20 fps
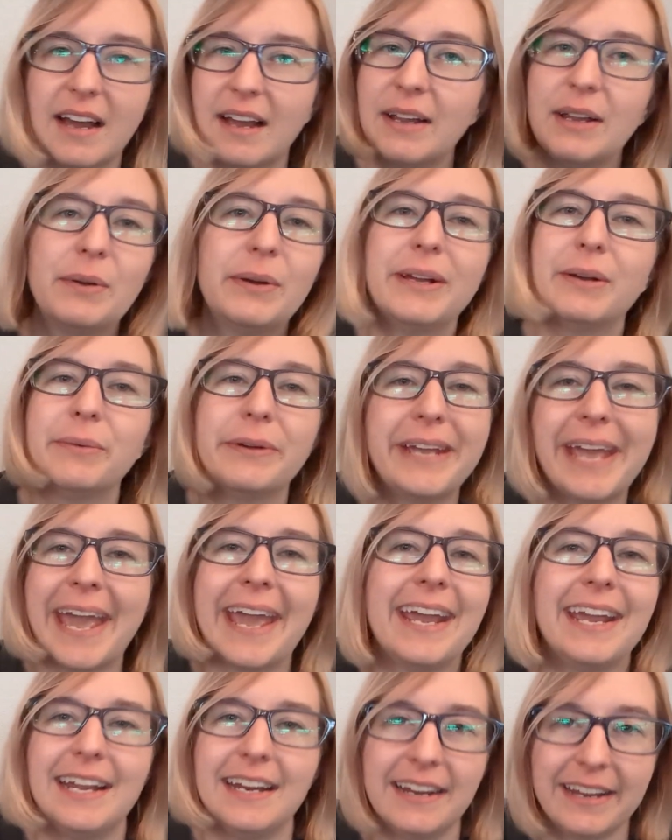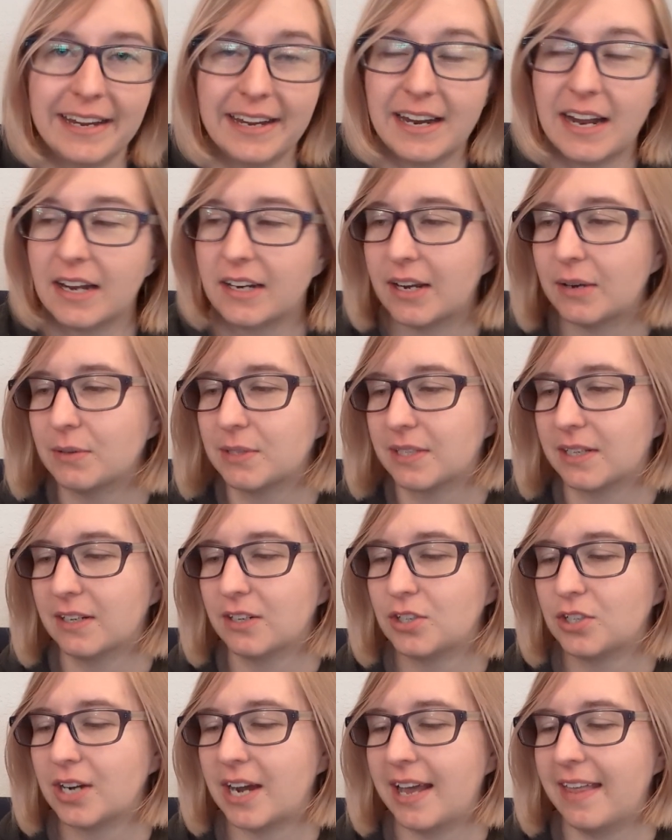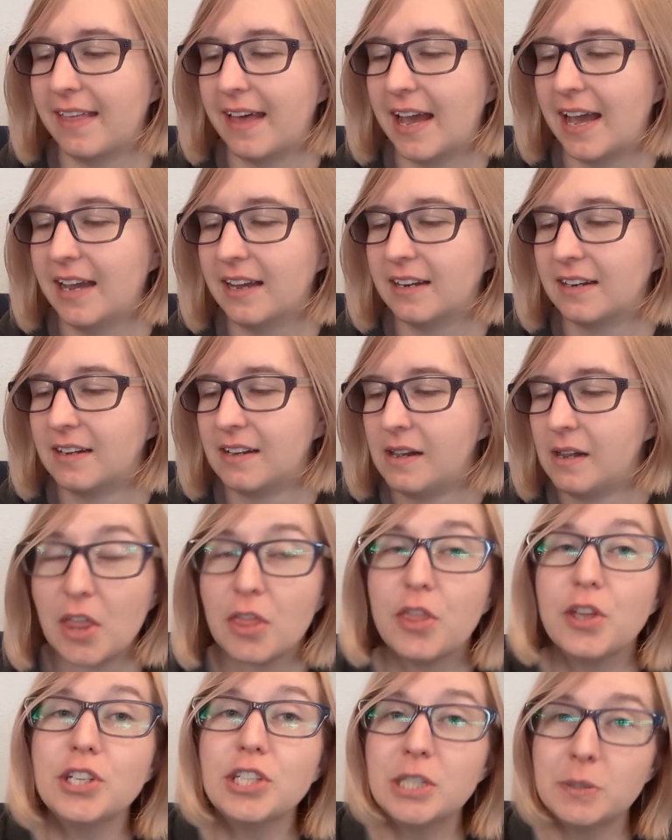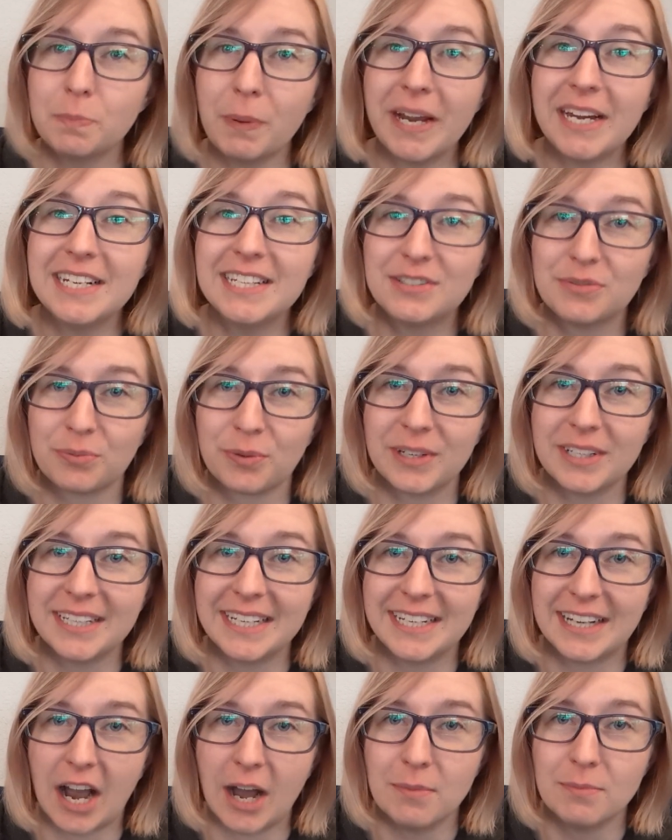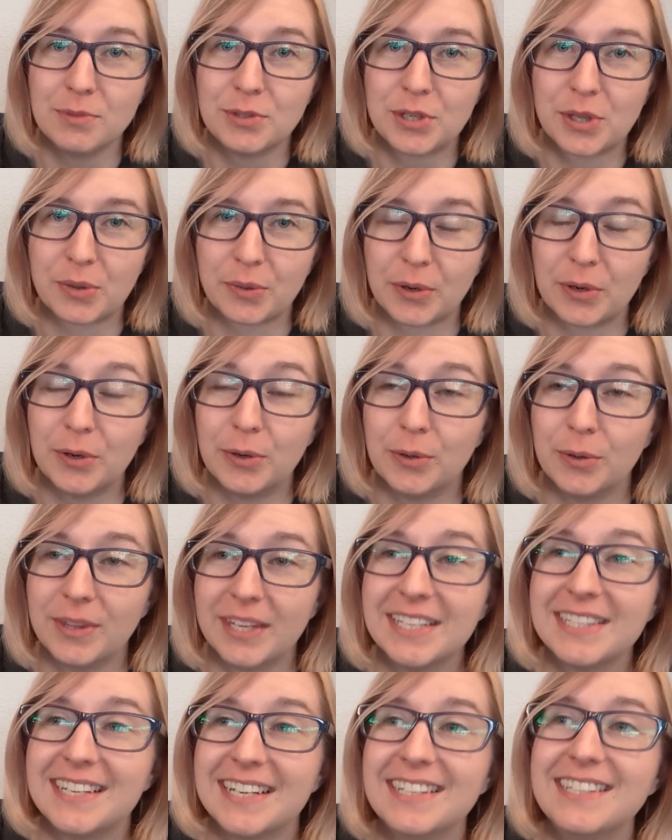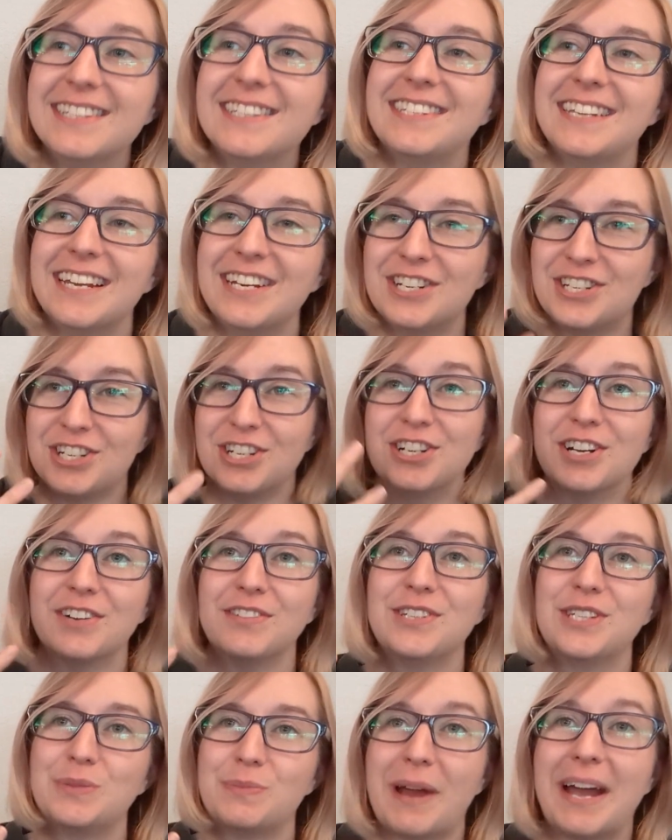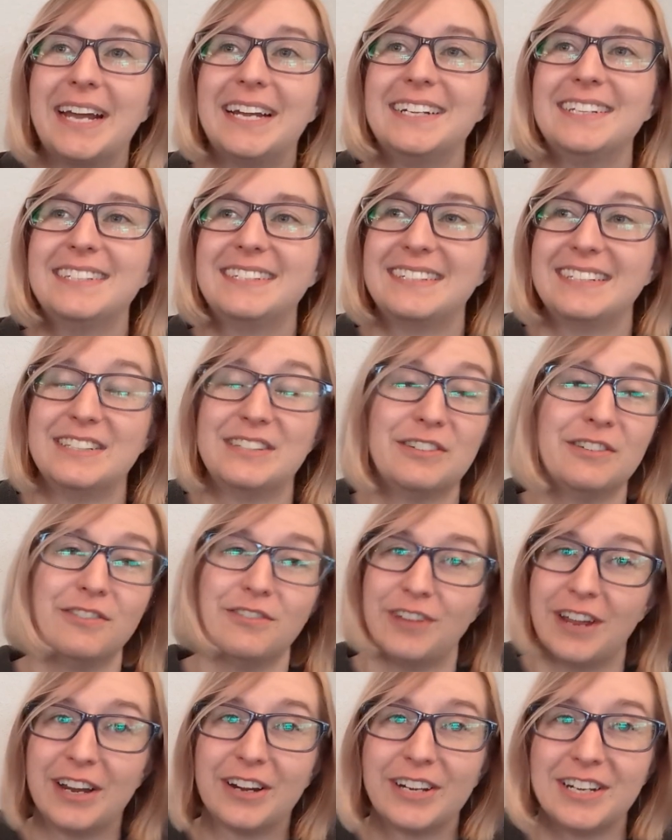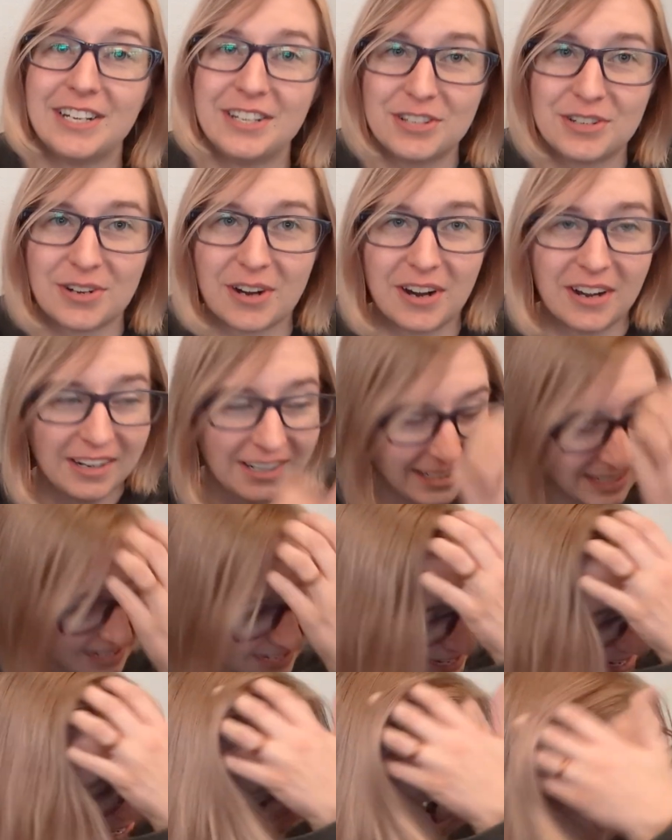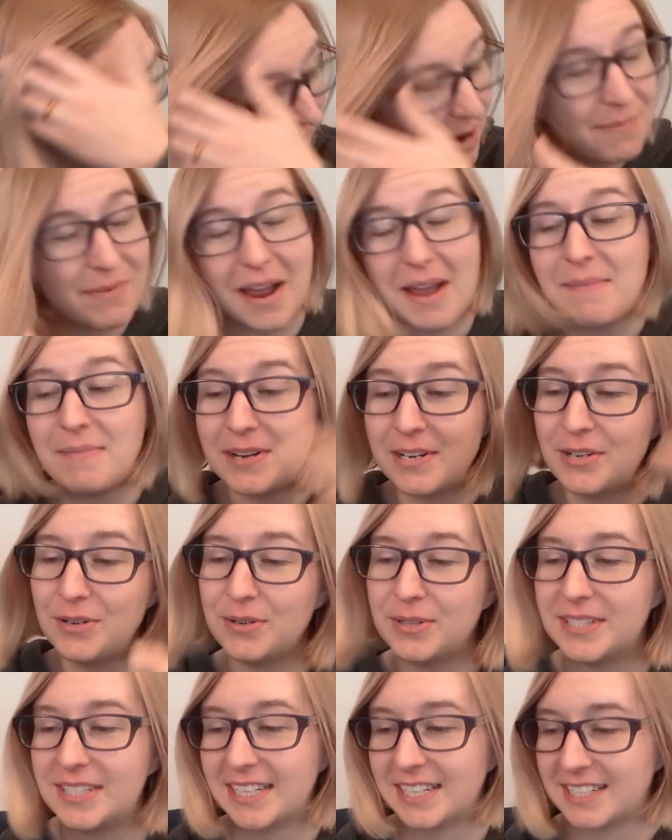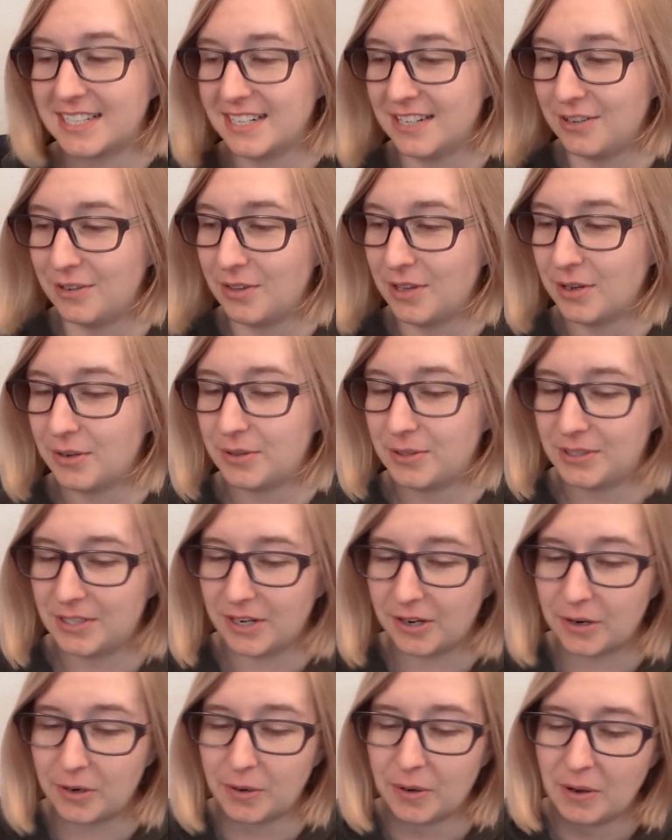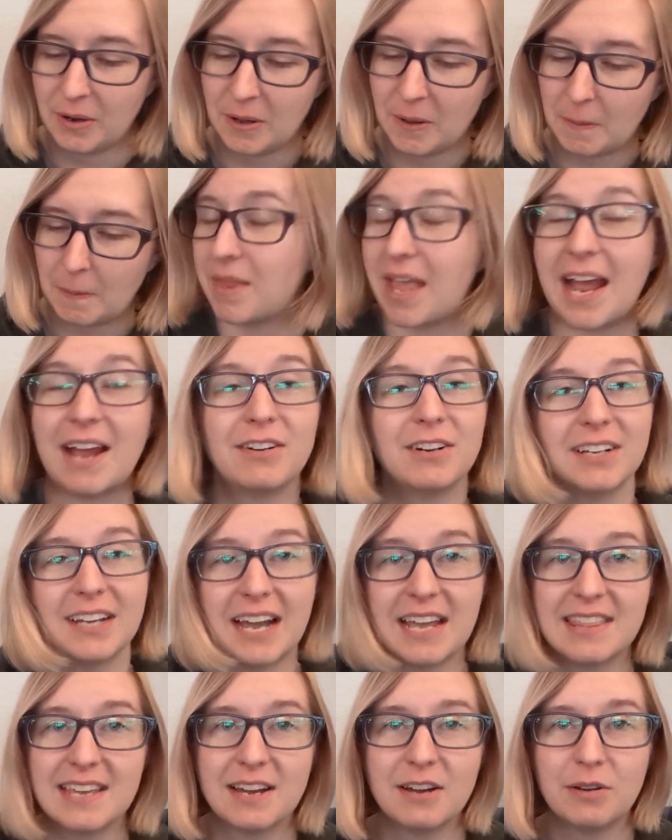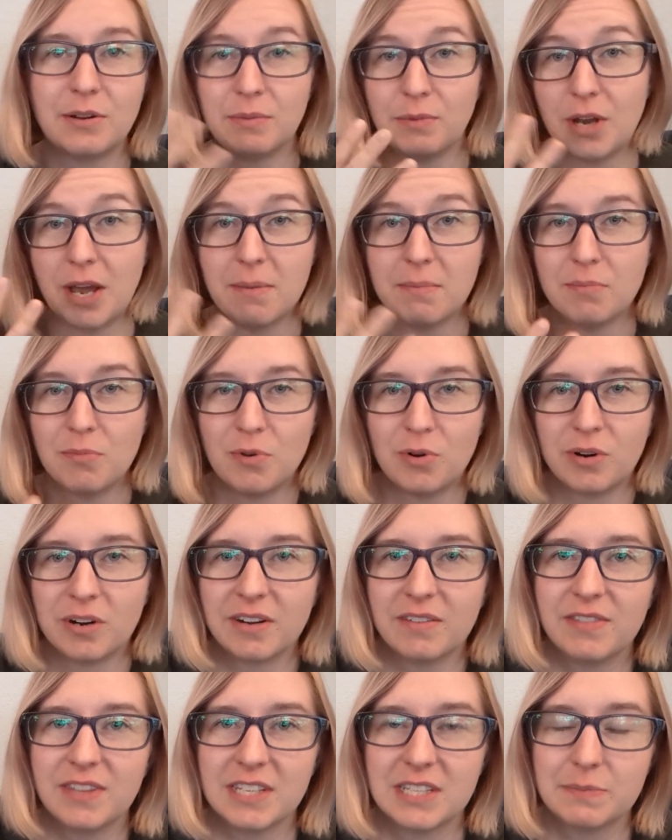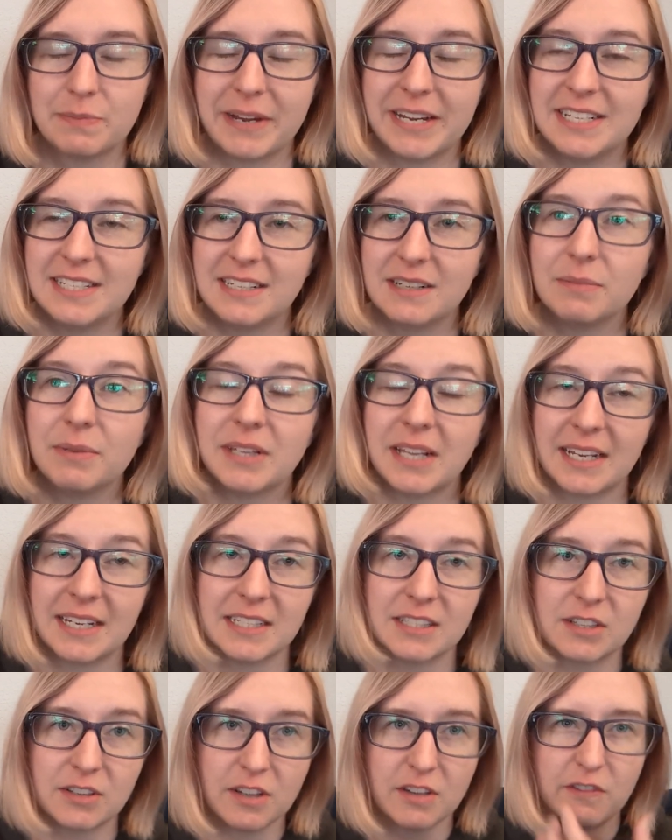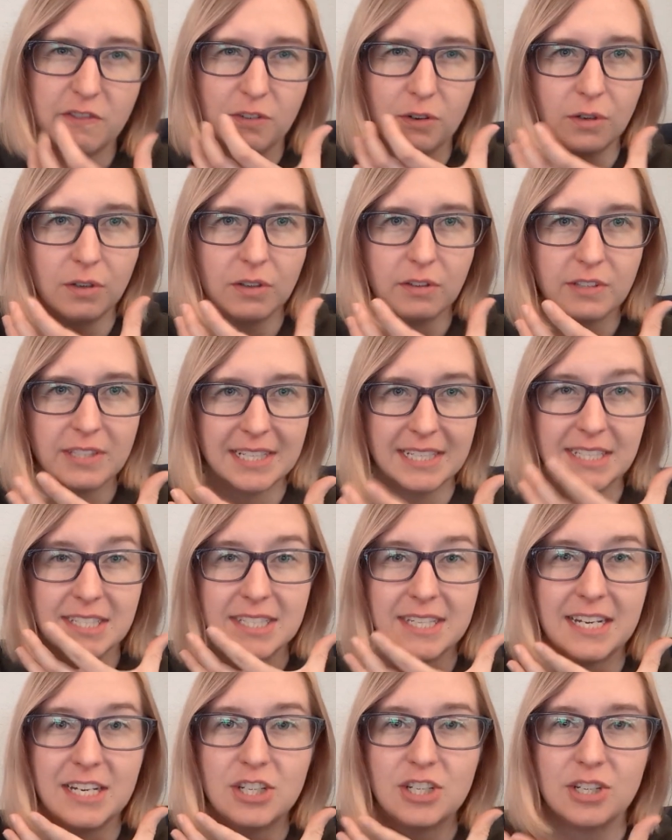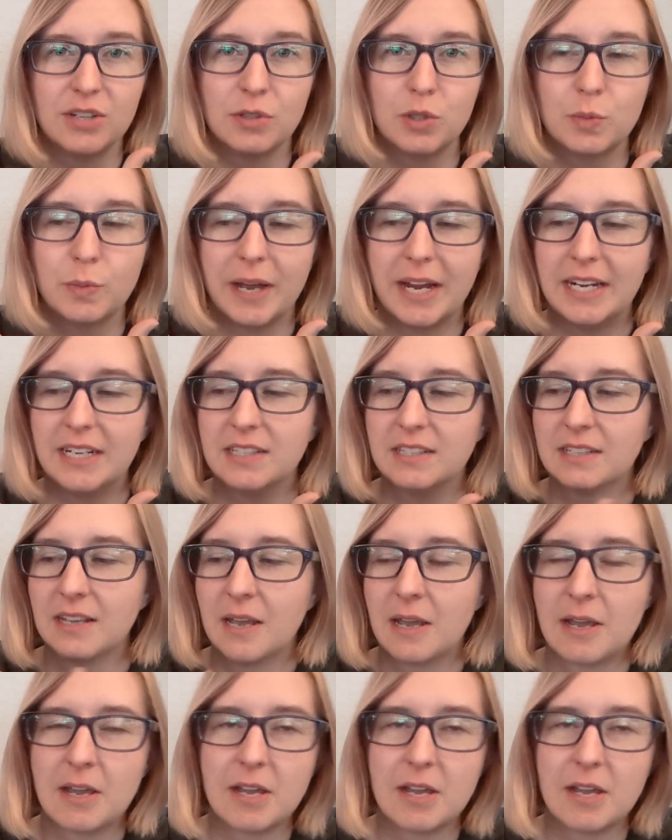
We, we hate it. And I was going to try that. The spice really comes through. The sensation of spice is very strong. I might be too sick to do those two. I really, I thought it would numb more of the spice in it, but like it's the full sensation of spice